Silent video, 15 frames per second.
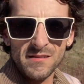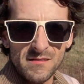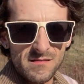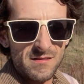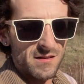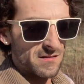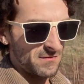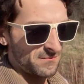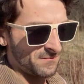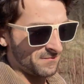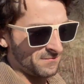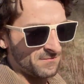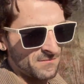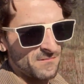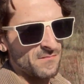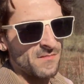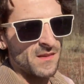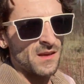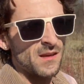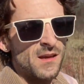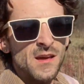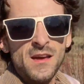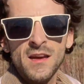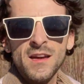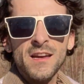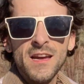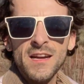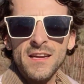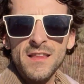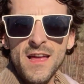so
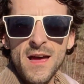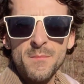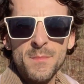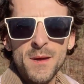getting that